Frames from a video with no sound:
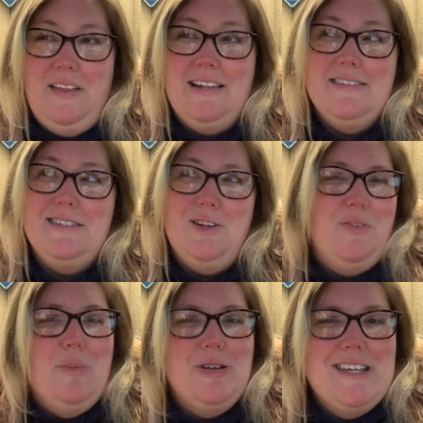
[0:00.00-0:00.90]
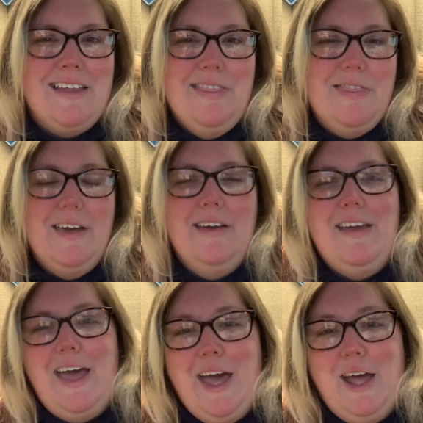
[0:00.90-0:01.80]
That's November 10th
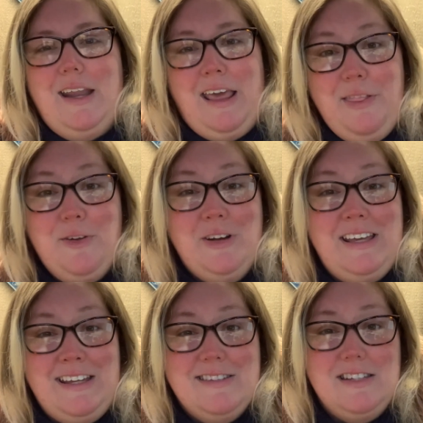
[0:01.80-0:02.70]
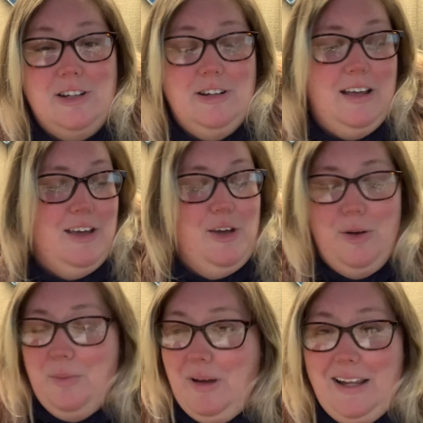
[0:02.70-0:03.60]
at 8:30 Eastern,
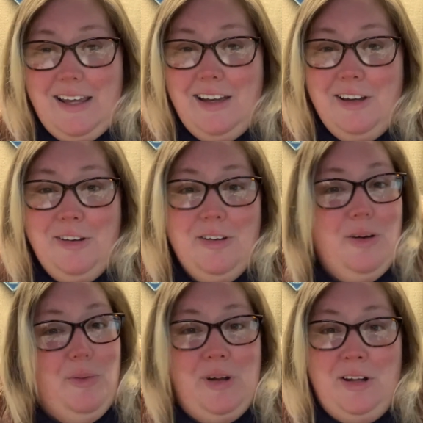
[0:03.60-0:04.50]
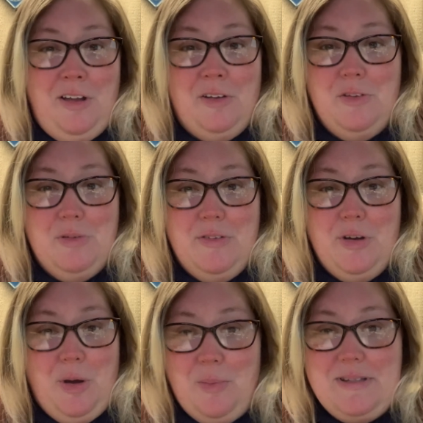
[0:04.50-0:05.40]
right here on Along the
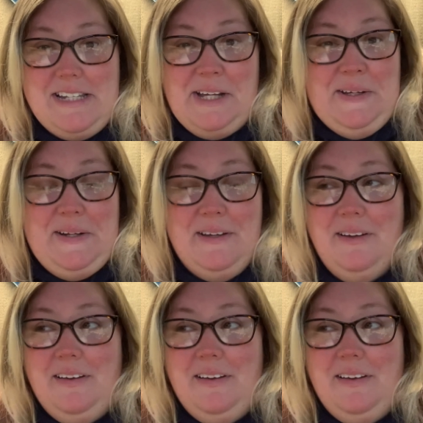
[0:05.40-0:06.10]
River Homestead.